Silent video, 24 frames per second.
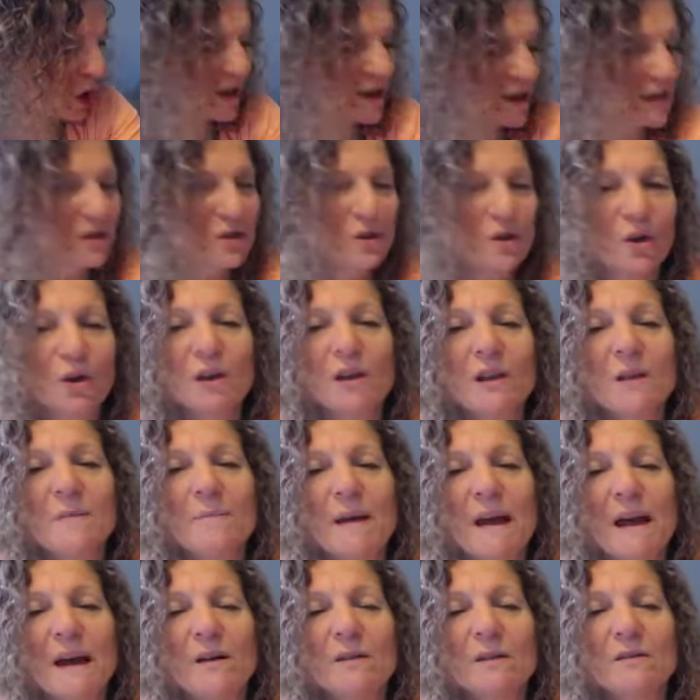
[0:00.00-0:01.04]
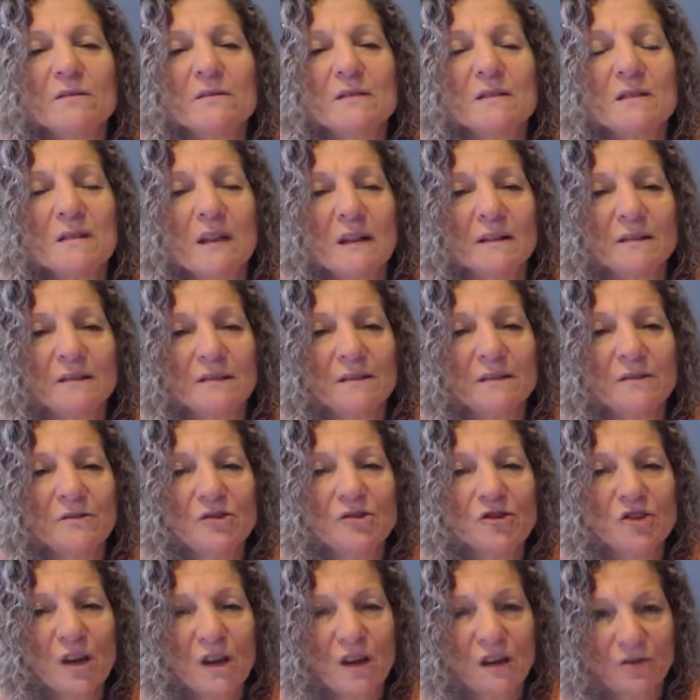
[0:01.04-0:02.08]
is all about sudden
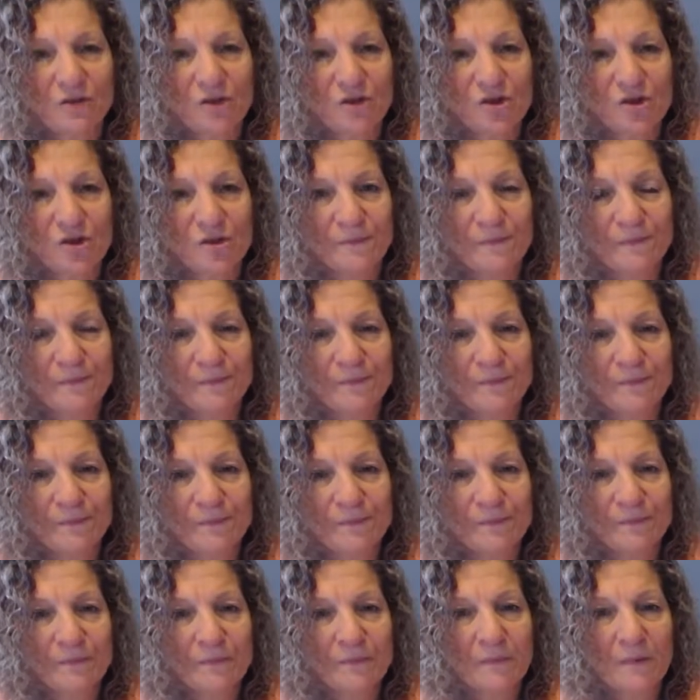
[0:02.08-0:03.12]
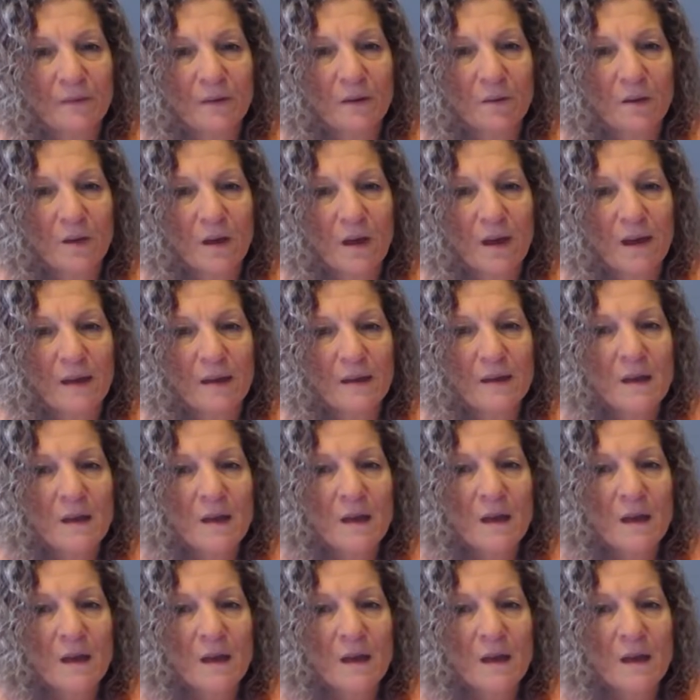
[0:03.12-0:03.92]
change. Okay,